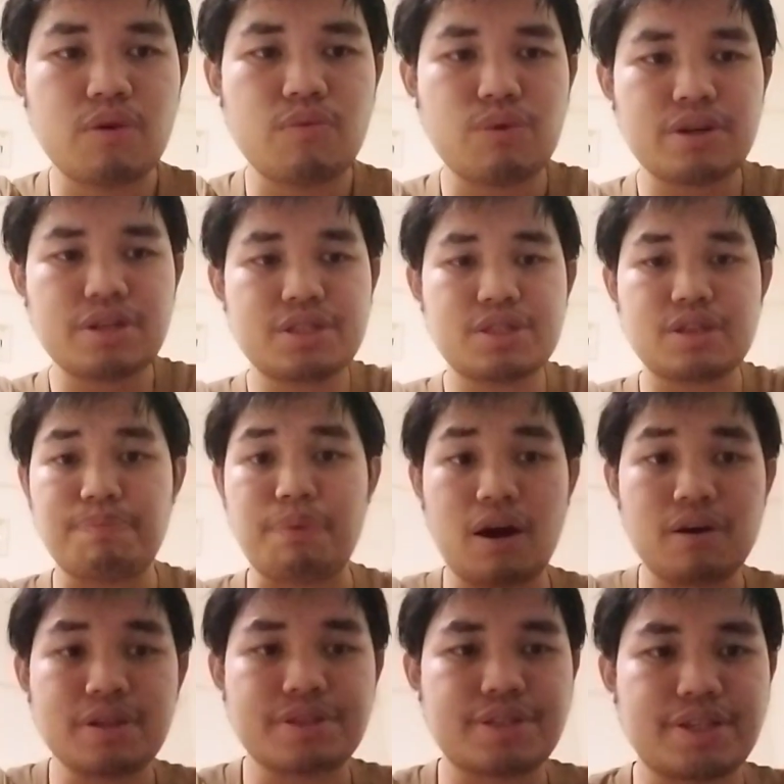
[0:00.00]
what is
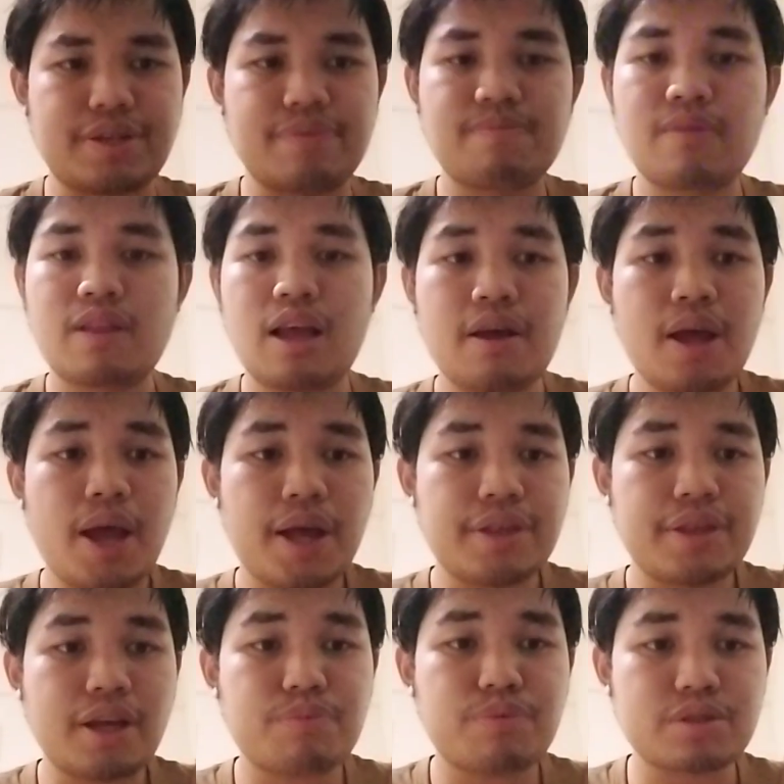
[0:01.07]
topology?
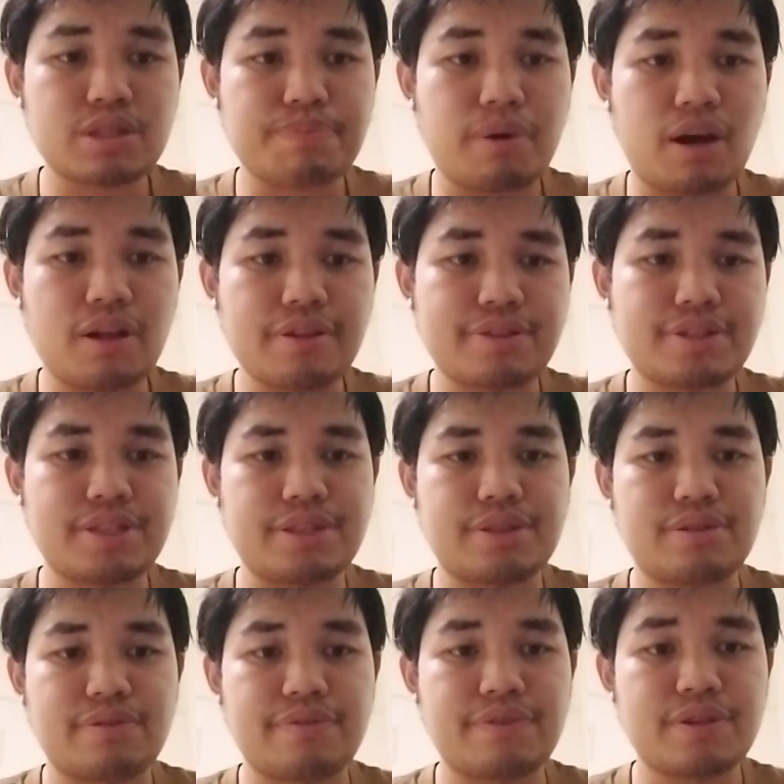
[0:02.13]
Network topologies
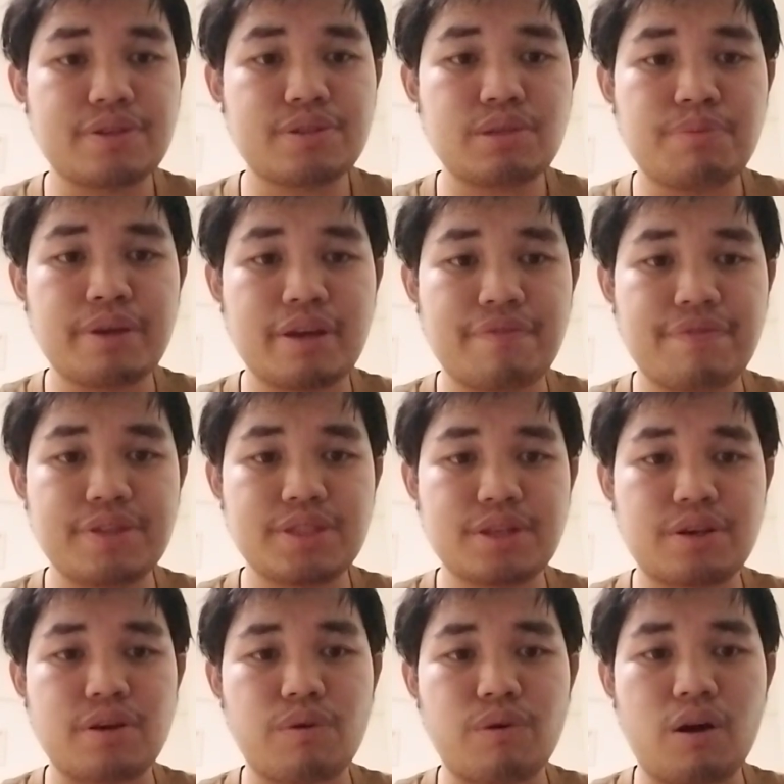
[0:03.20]
refer to be a
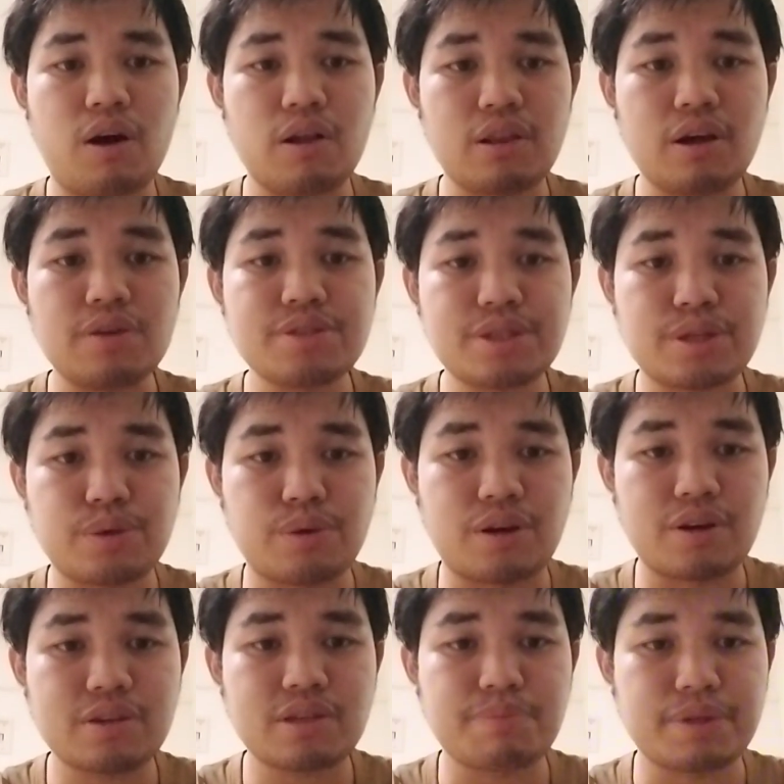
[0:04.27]
physical or logical
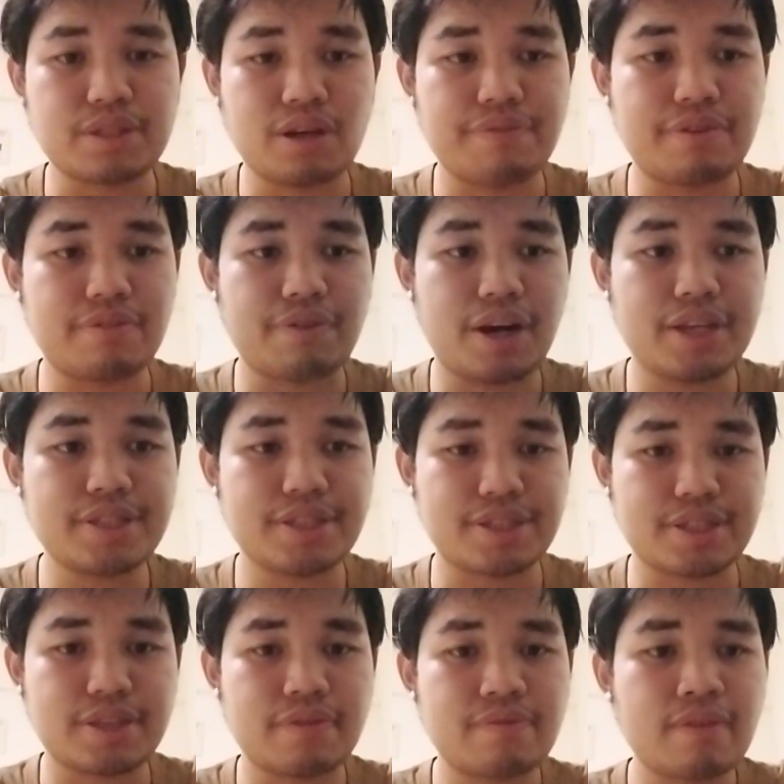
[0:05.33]
argument of
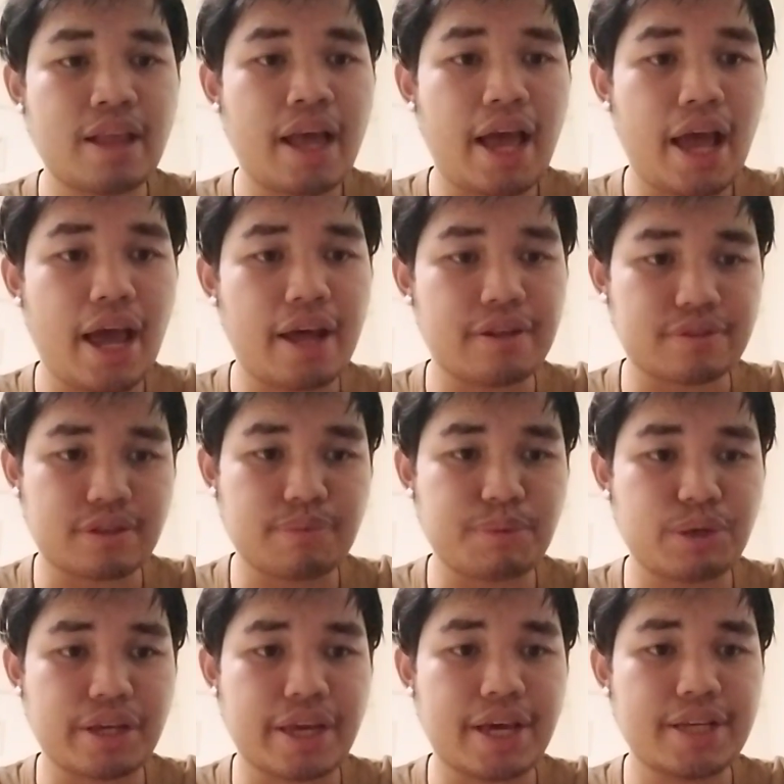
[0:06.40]
devices and
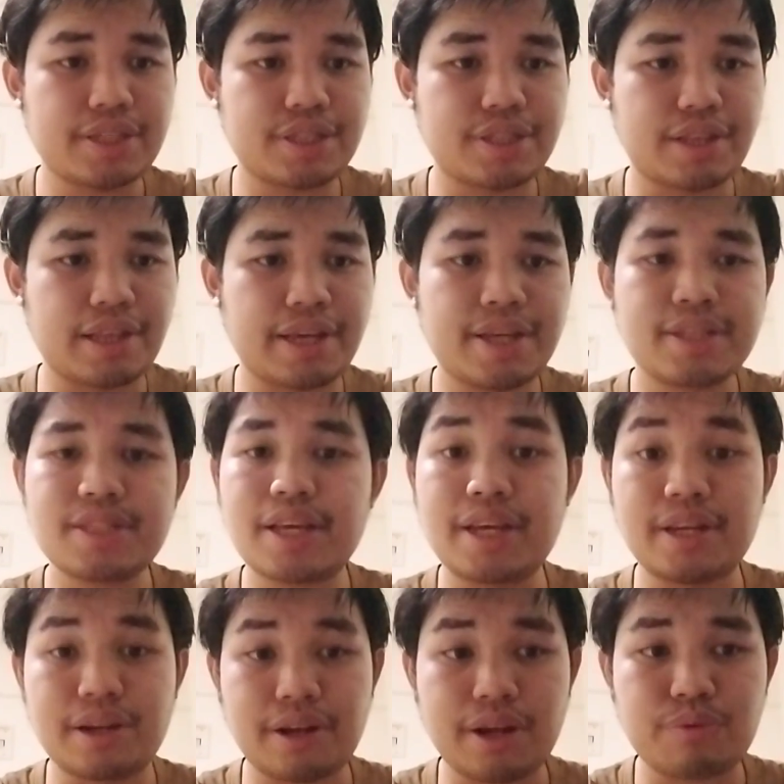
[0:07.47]
communication links
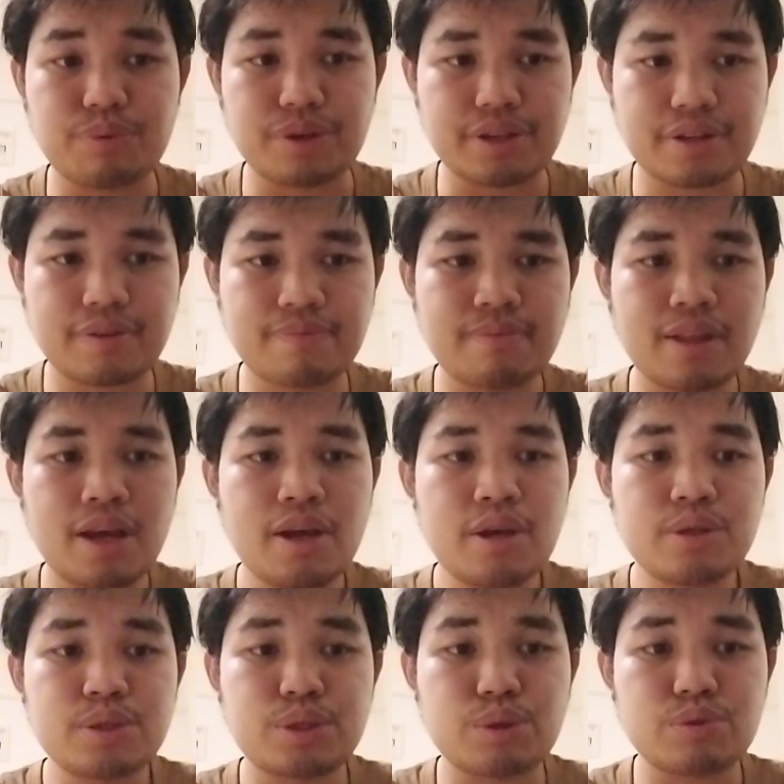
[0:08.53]
in a network.
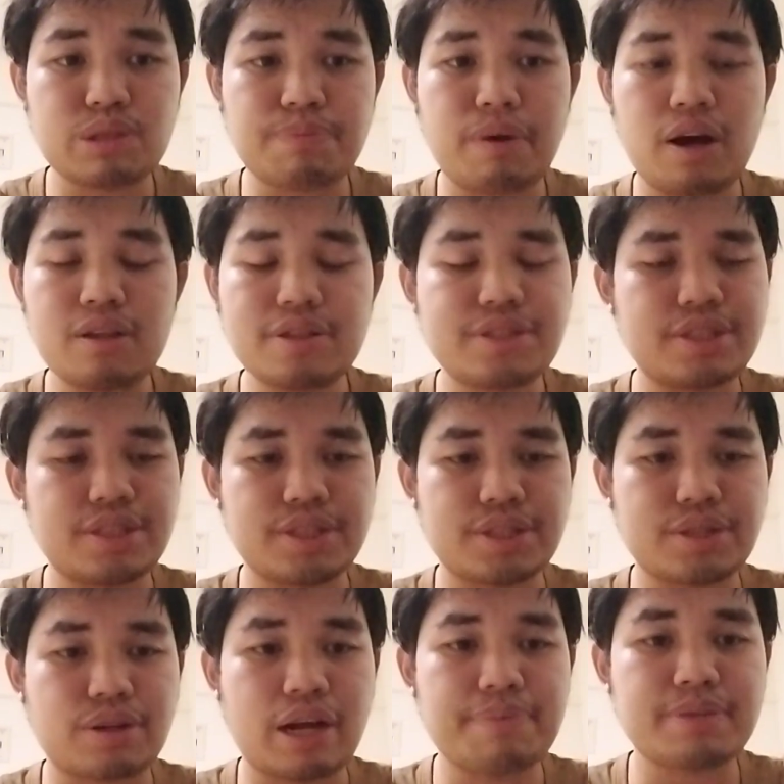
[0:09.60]
So topology
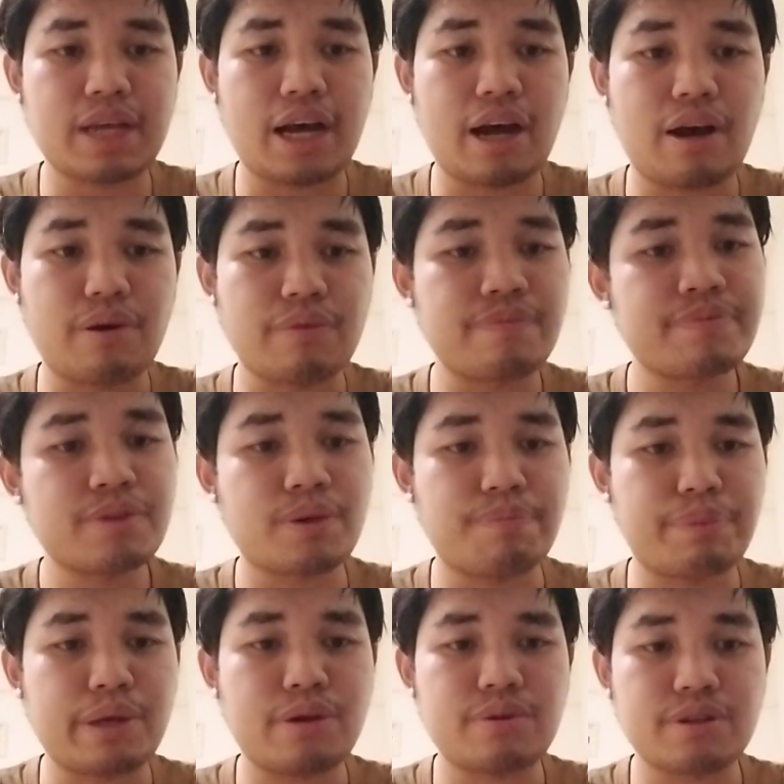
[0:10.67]
describes how
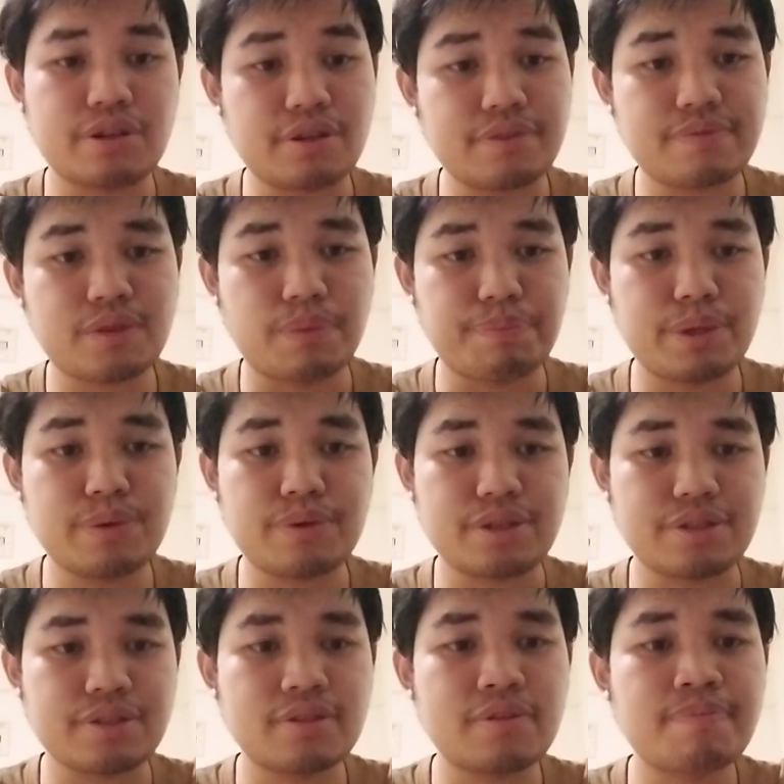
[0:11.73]

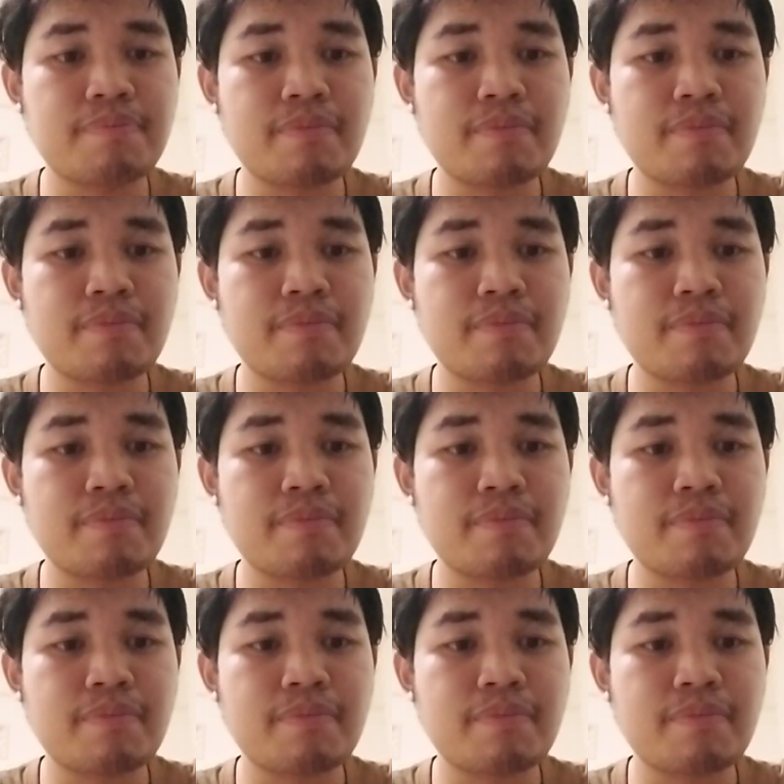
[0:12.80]
computers,